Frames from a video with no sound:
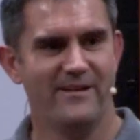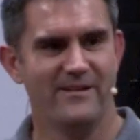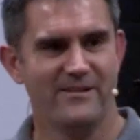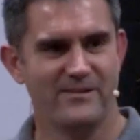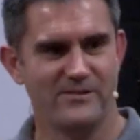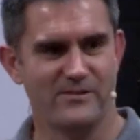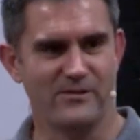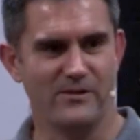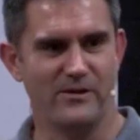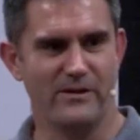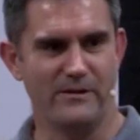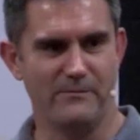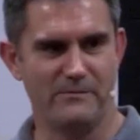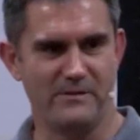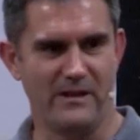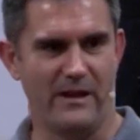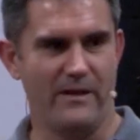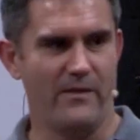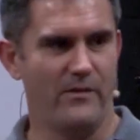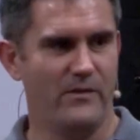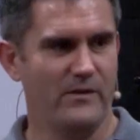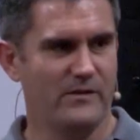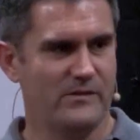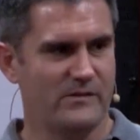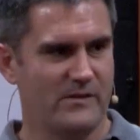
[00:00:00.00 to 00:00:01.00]
So it's
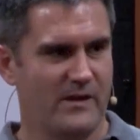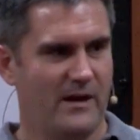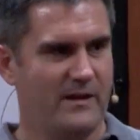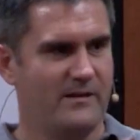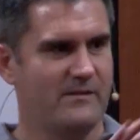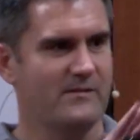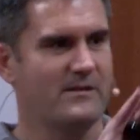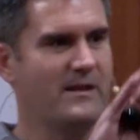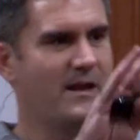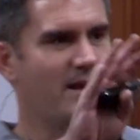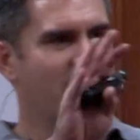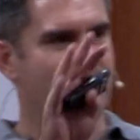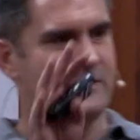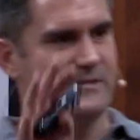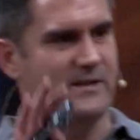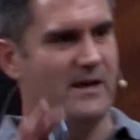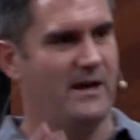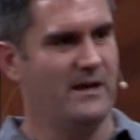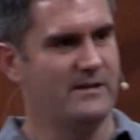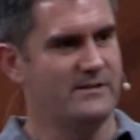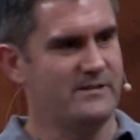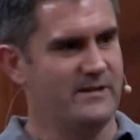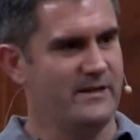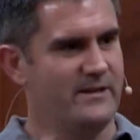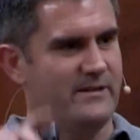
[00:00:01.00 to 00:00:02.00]
like this side is Legacy
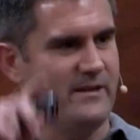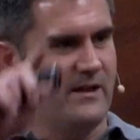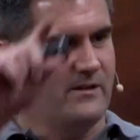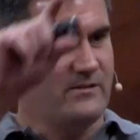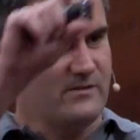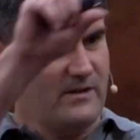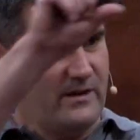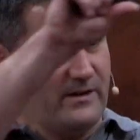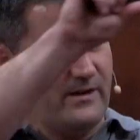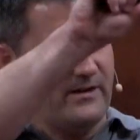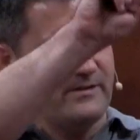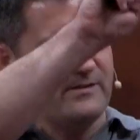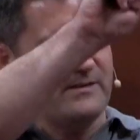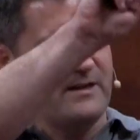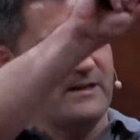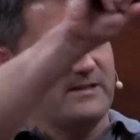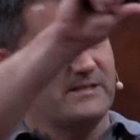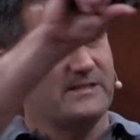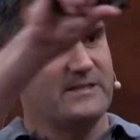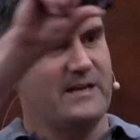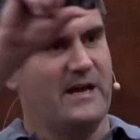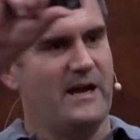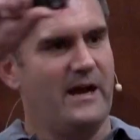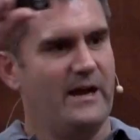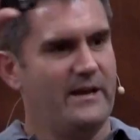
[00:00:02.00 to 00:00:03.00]
IT, and they actually had a
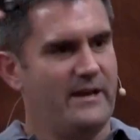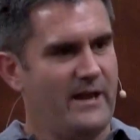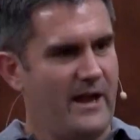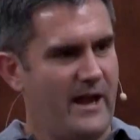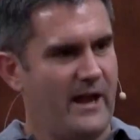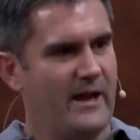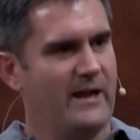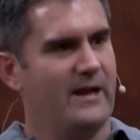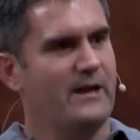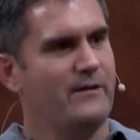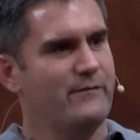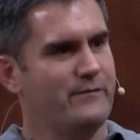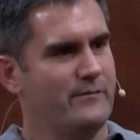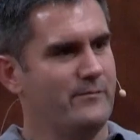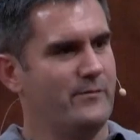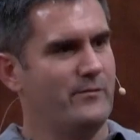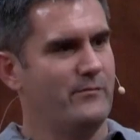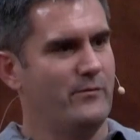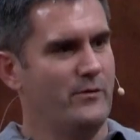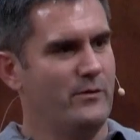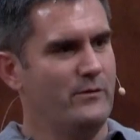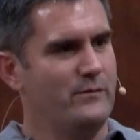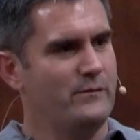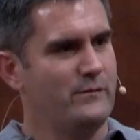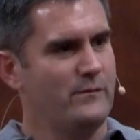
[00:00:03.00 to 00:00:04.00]
sign hanging from the
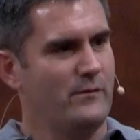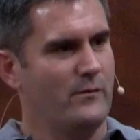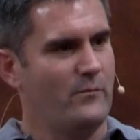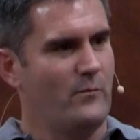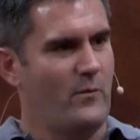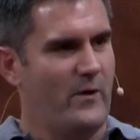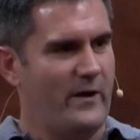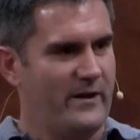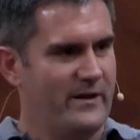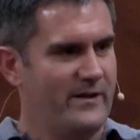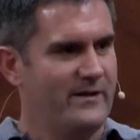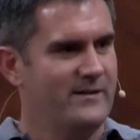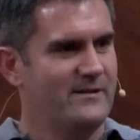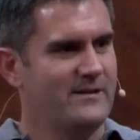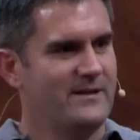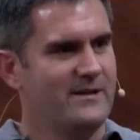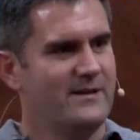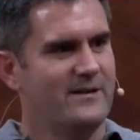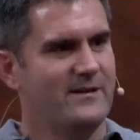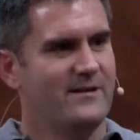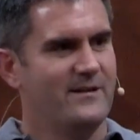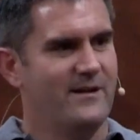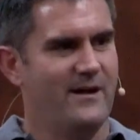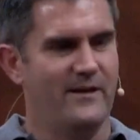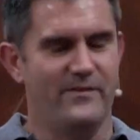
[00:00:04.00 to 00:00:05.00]
roof on wire.
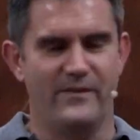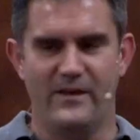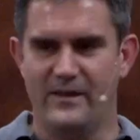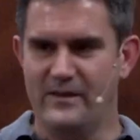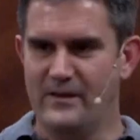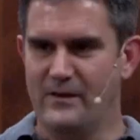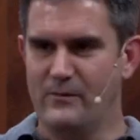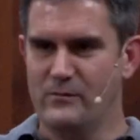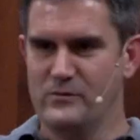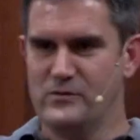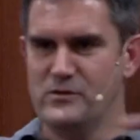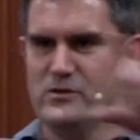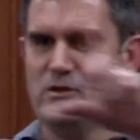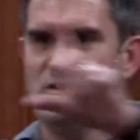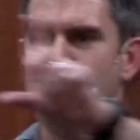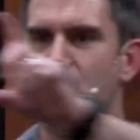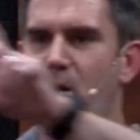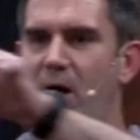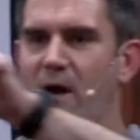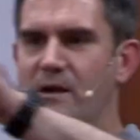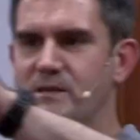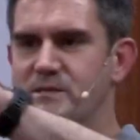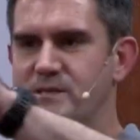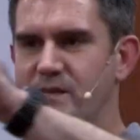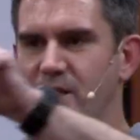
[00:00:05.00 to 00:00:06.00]
And then it was New
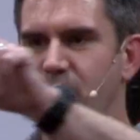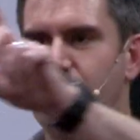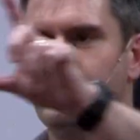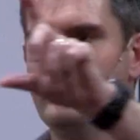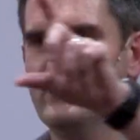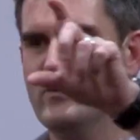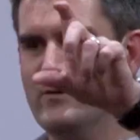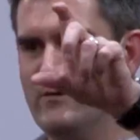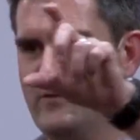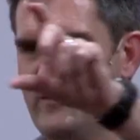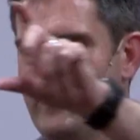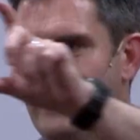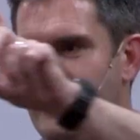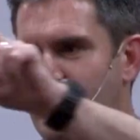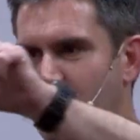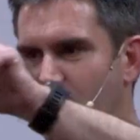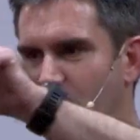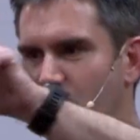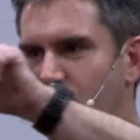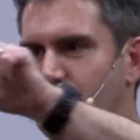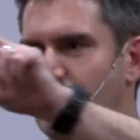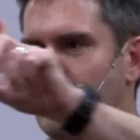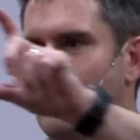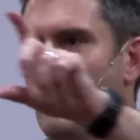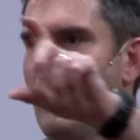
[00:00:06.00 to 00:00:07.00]
IT were over here, who
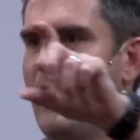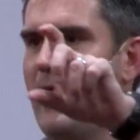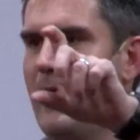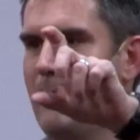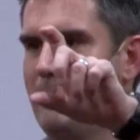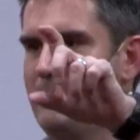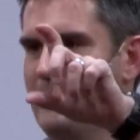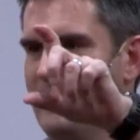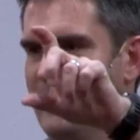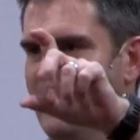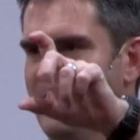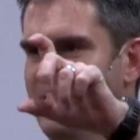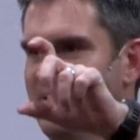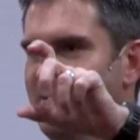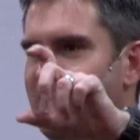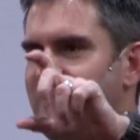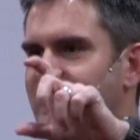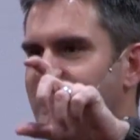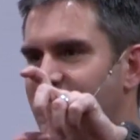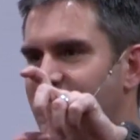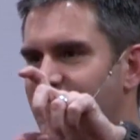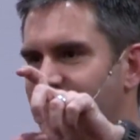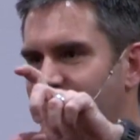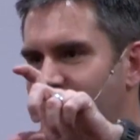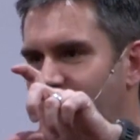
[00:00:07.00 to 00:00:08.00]
looked a lot happier.
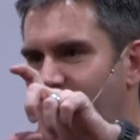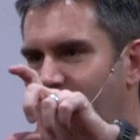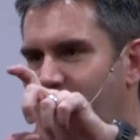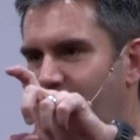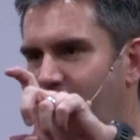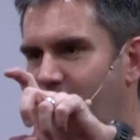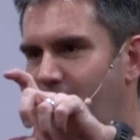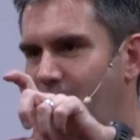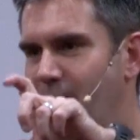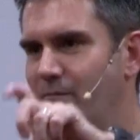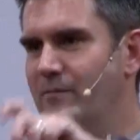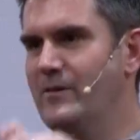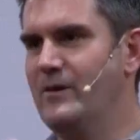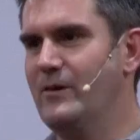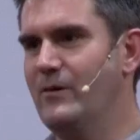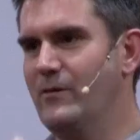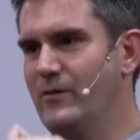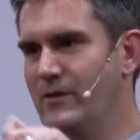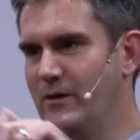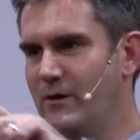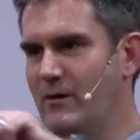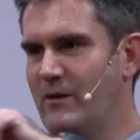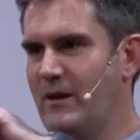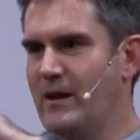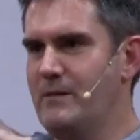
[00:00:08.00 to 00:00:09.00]
They all
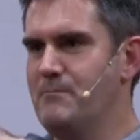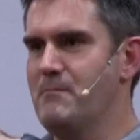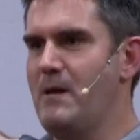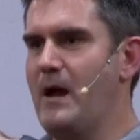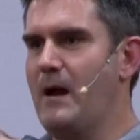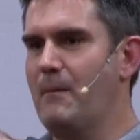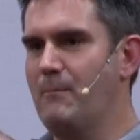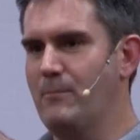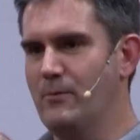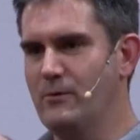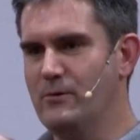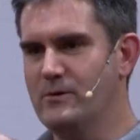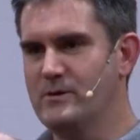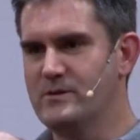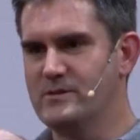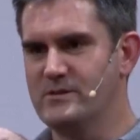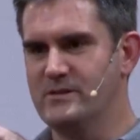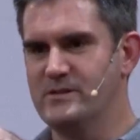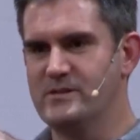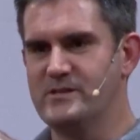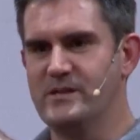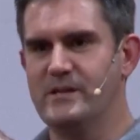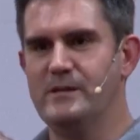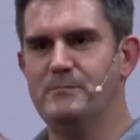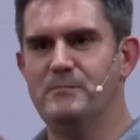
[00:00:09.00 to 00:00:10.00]
had MacBooks
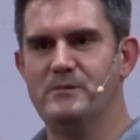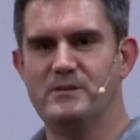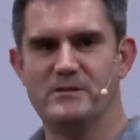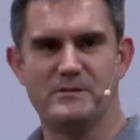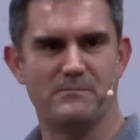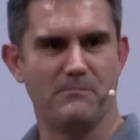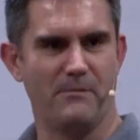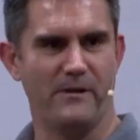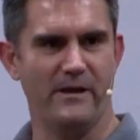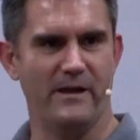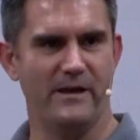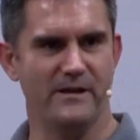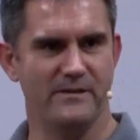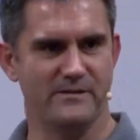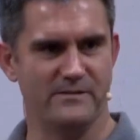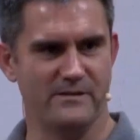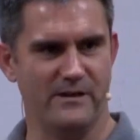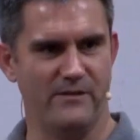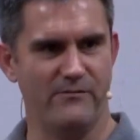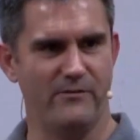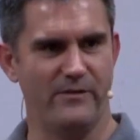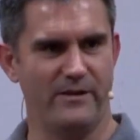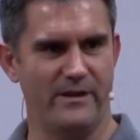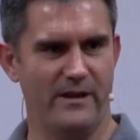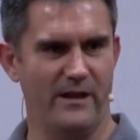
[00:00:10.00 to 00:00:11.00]
and cinema displays and
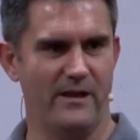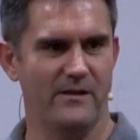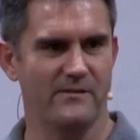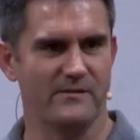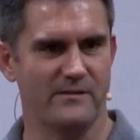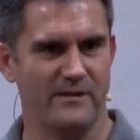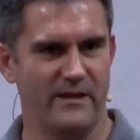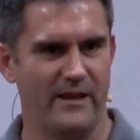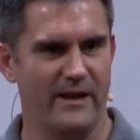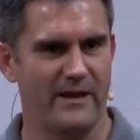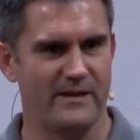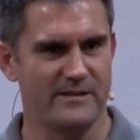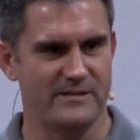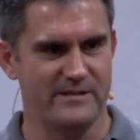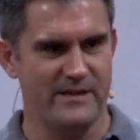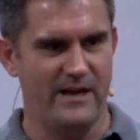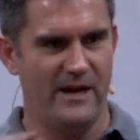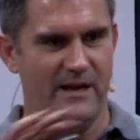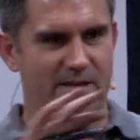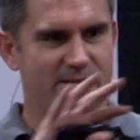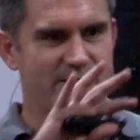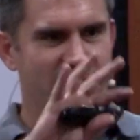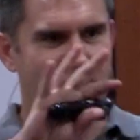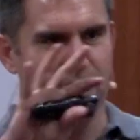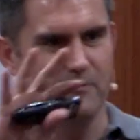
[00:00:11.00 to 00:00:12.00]
everything else. Legacy
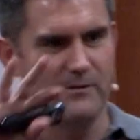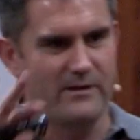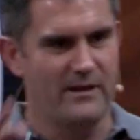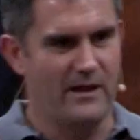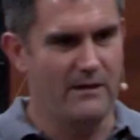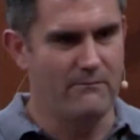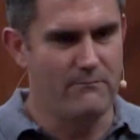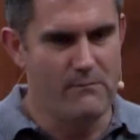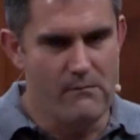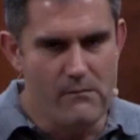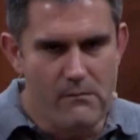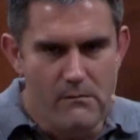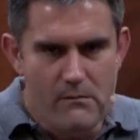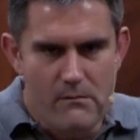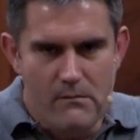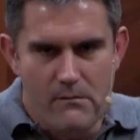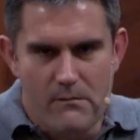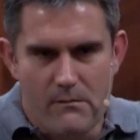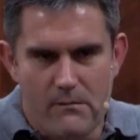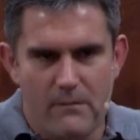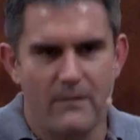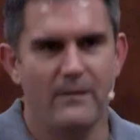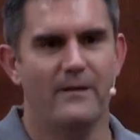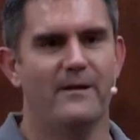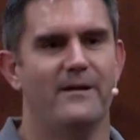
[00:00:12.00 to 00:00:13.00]
IT were kind of,
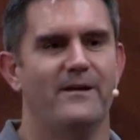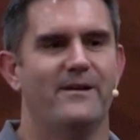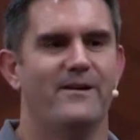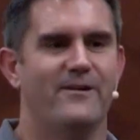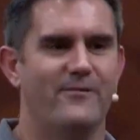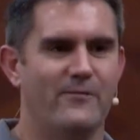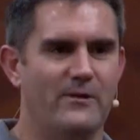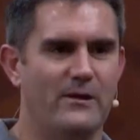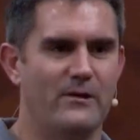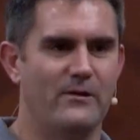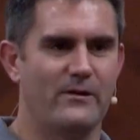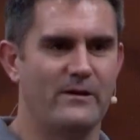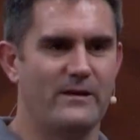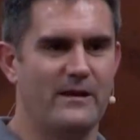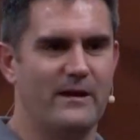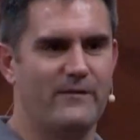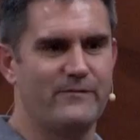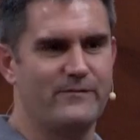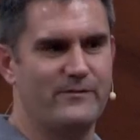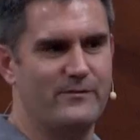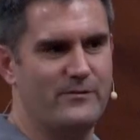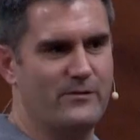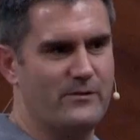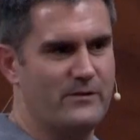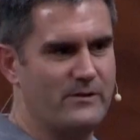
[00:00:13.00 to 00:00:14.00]
oh, we're looking
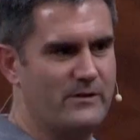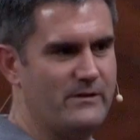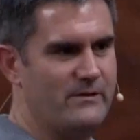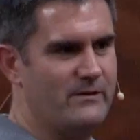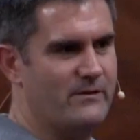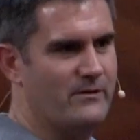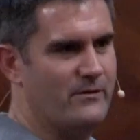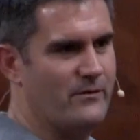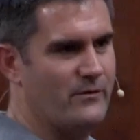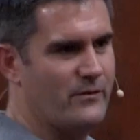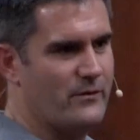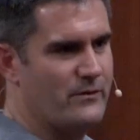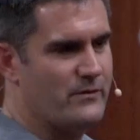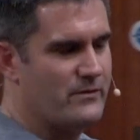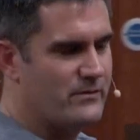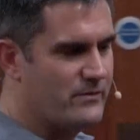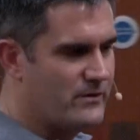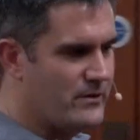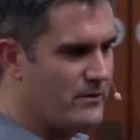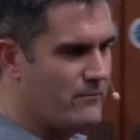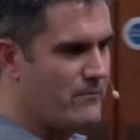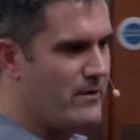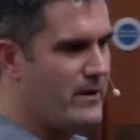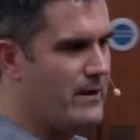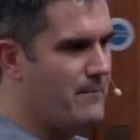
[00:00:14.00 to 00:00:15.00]
after all
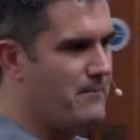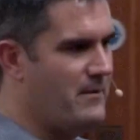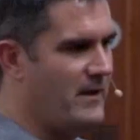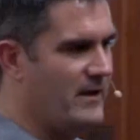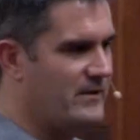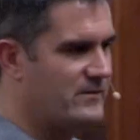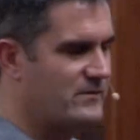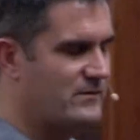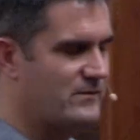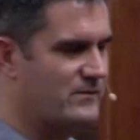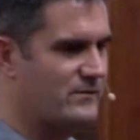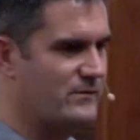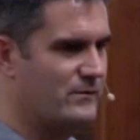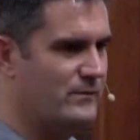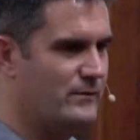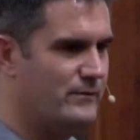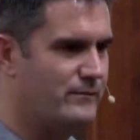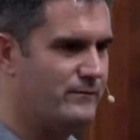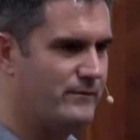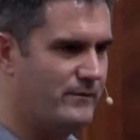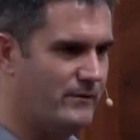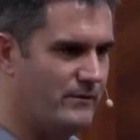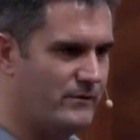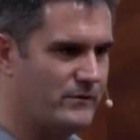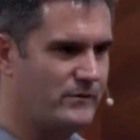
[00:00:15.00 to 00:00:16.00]
the array-based
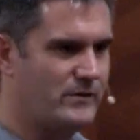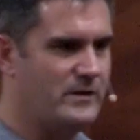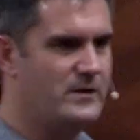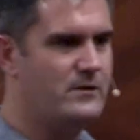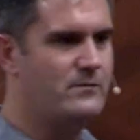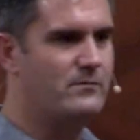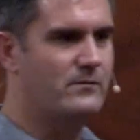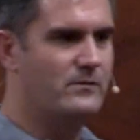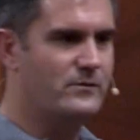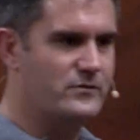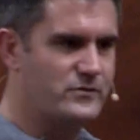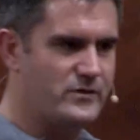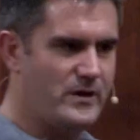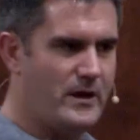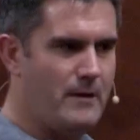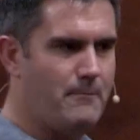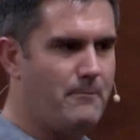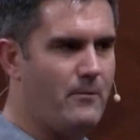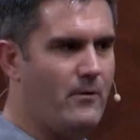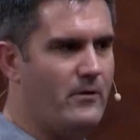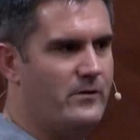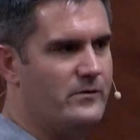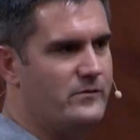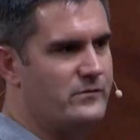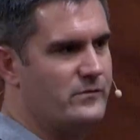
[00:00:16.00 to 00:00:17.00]
stuff, SQL,
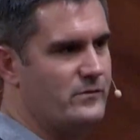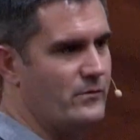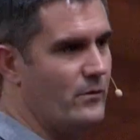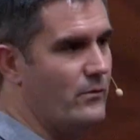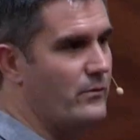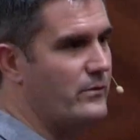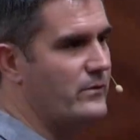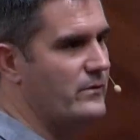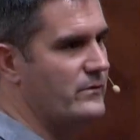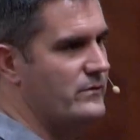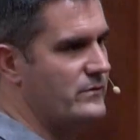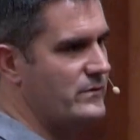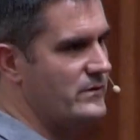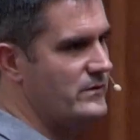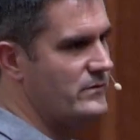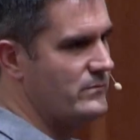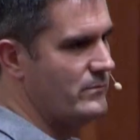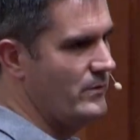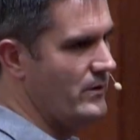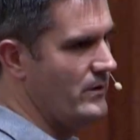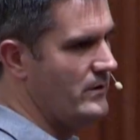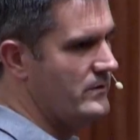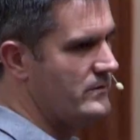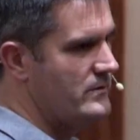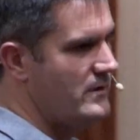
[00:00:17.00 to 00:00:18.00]
SharePoints, the Oracles of this
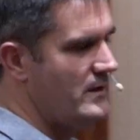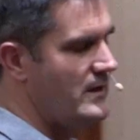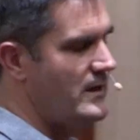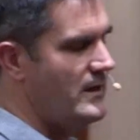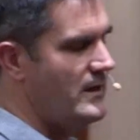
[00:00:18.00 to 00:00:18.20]
world.